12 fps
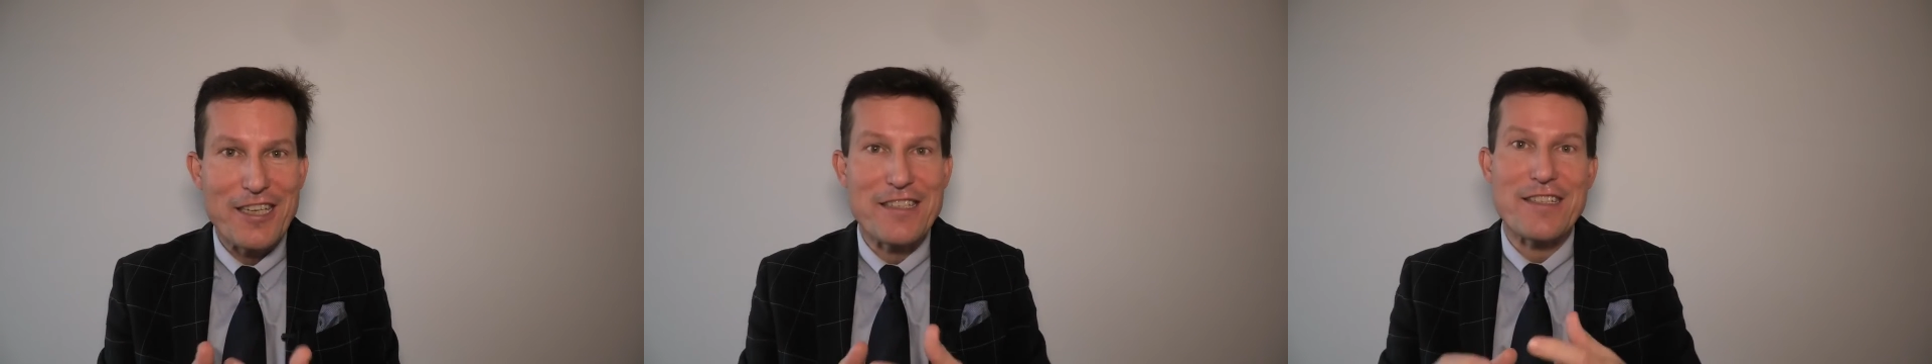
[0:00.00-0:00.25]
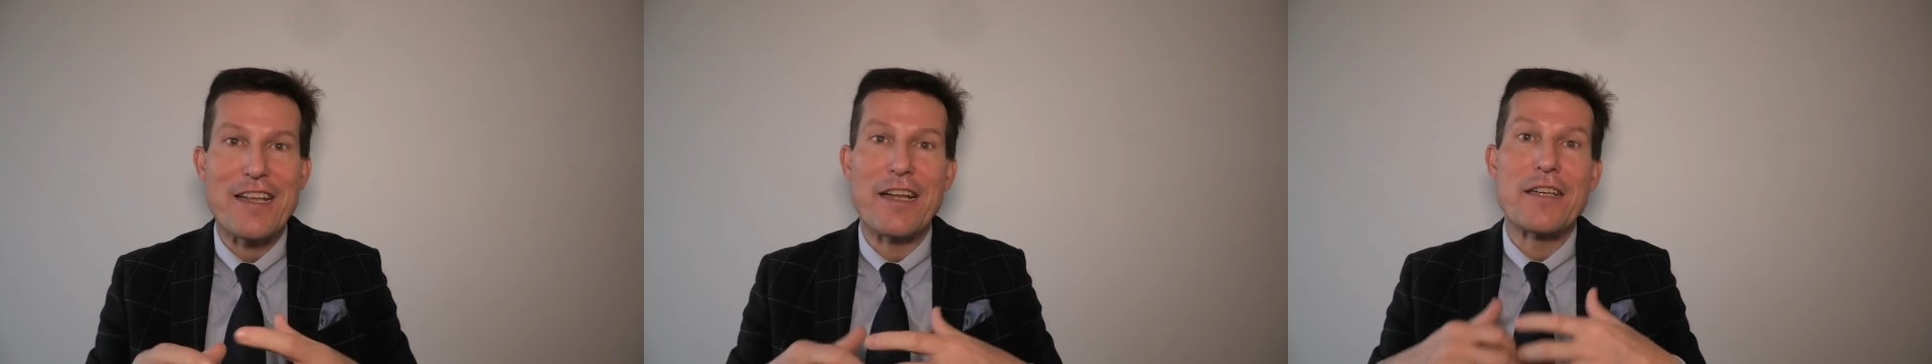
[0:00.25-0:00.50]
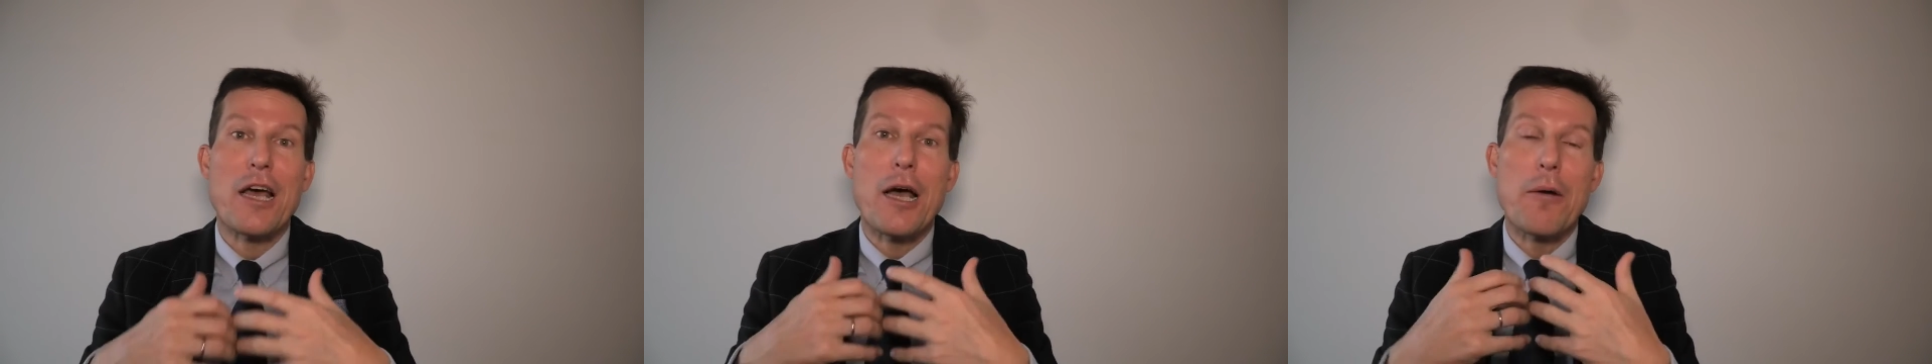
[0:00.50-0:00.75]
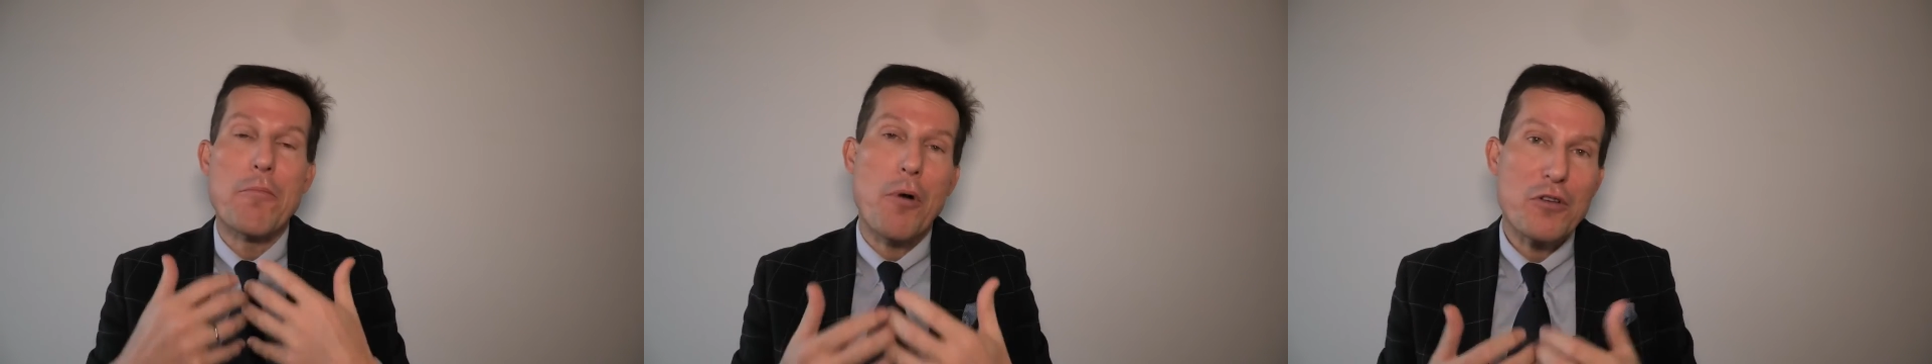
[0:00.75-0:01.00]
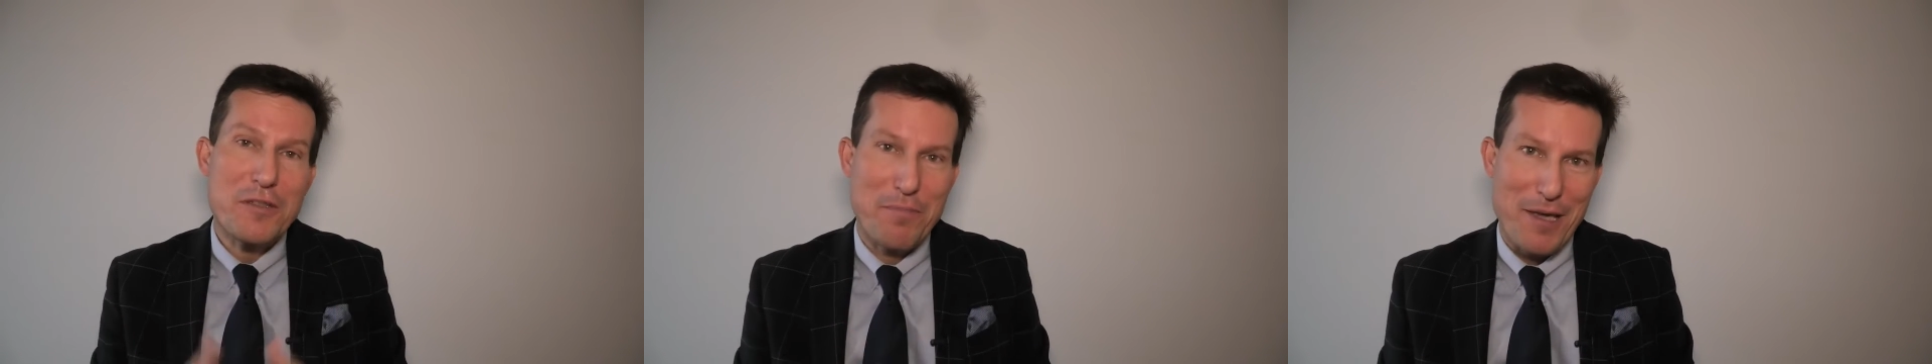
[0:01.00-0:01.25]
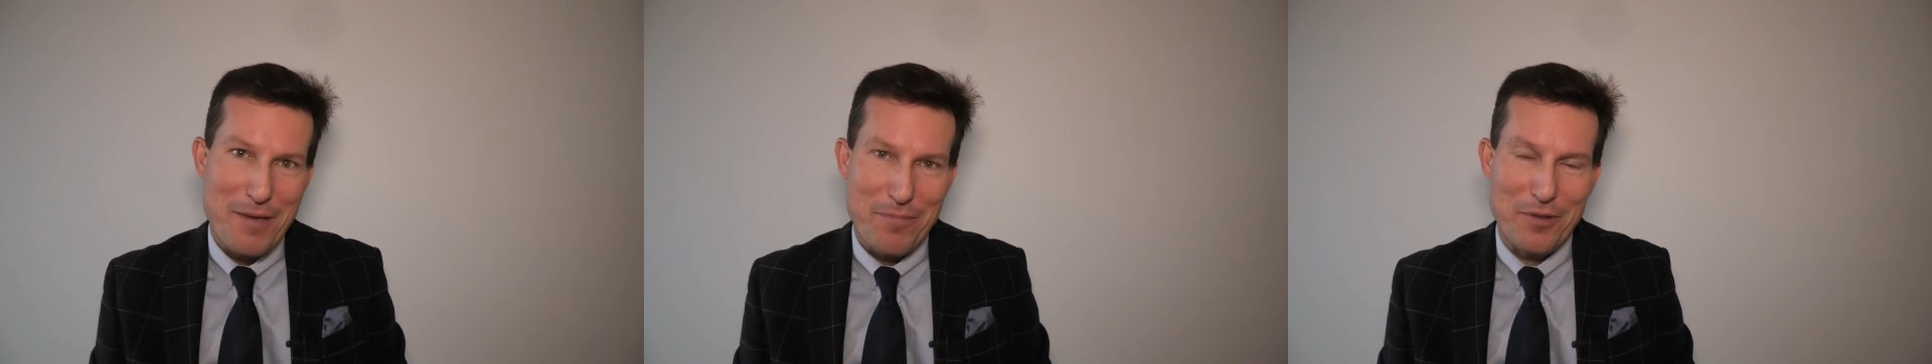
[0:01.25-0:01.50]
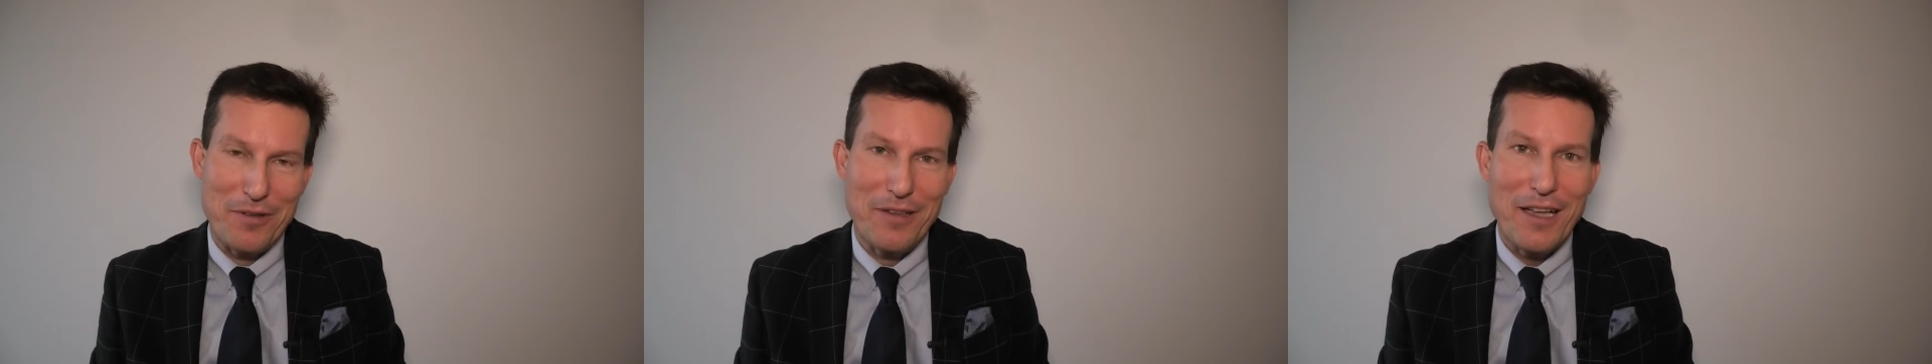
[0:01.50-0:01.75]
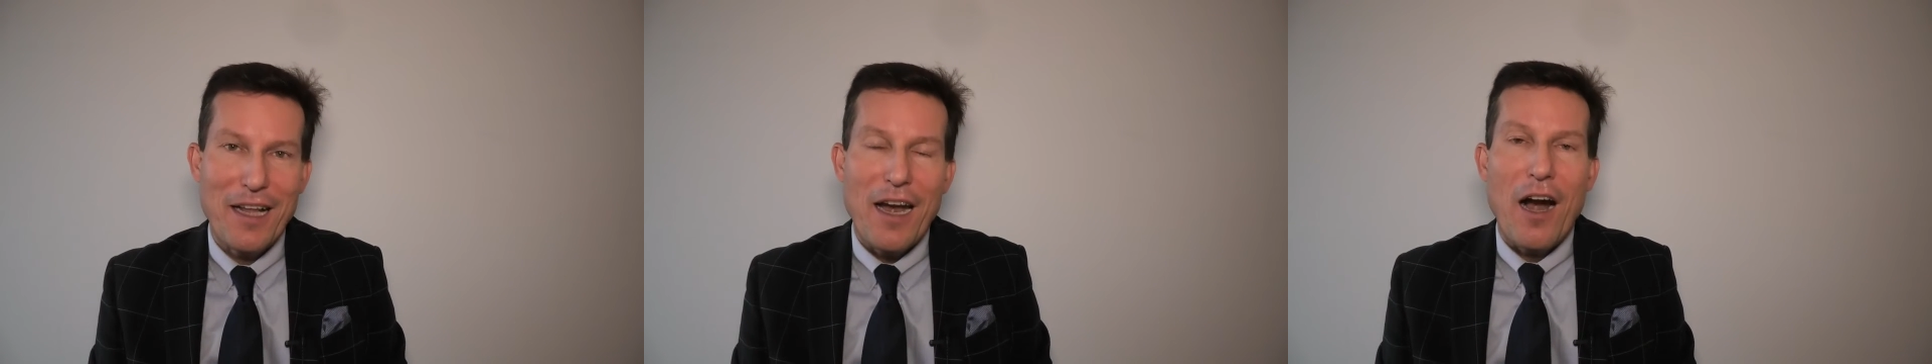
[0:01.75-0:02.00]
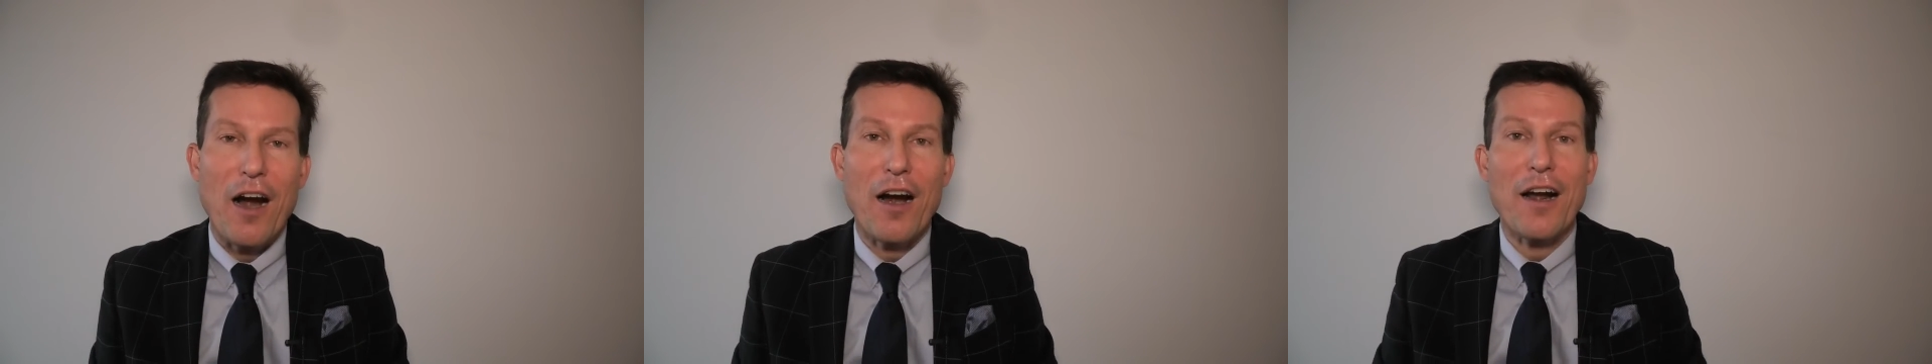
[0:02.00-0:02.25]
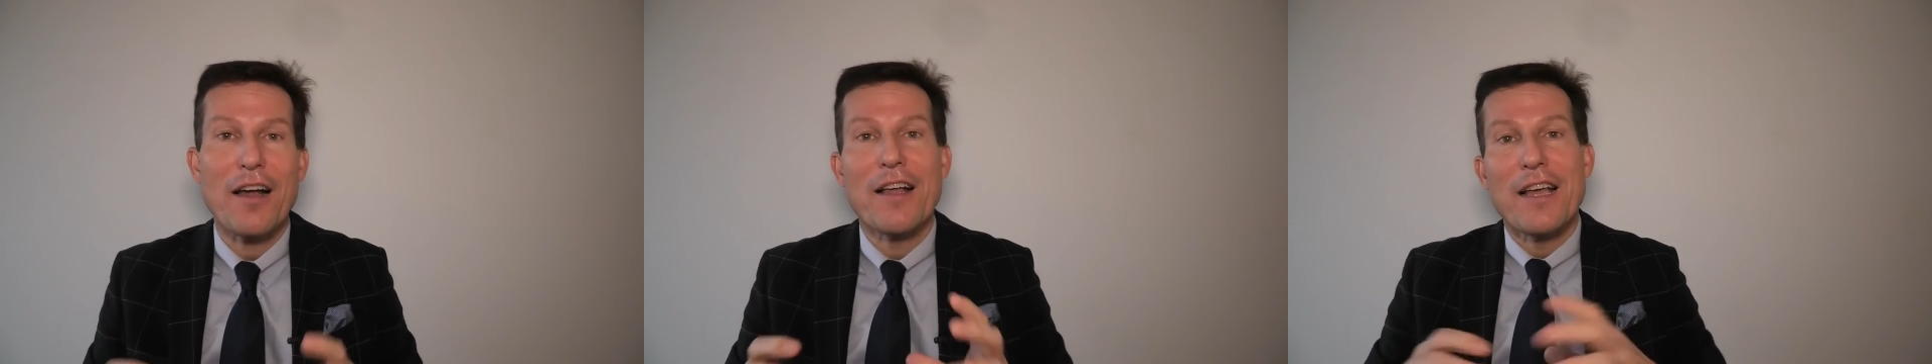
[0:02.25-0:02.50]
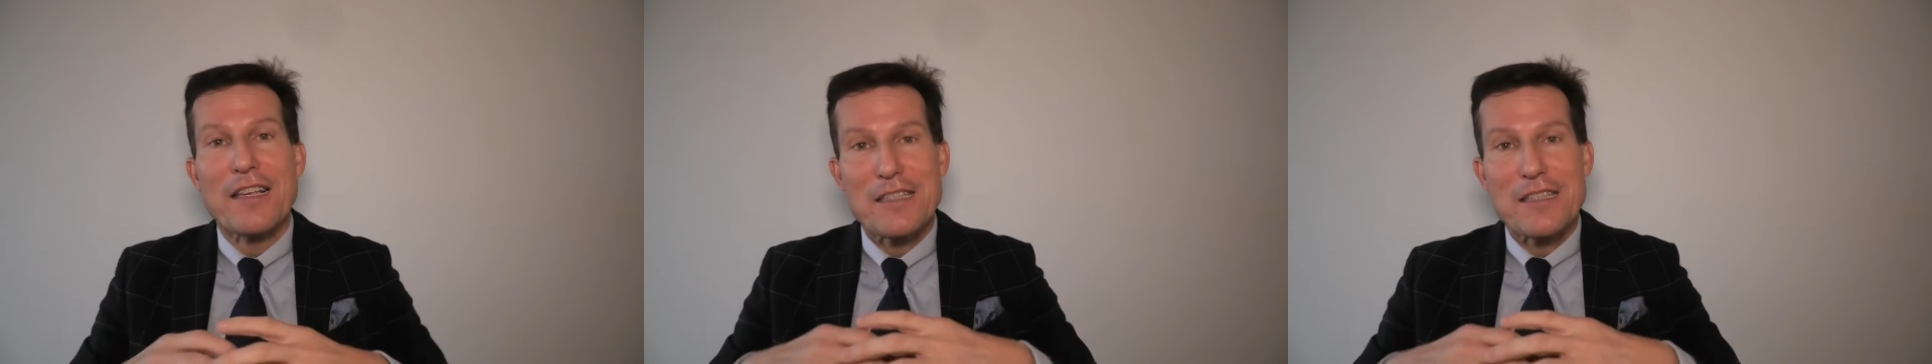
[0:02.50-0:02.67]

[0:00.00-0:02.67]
is that most people are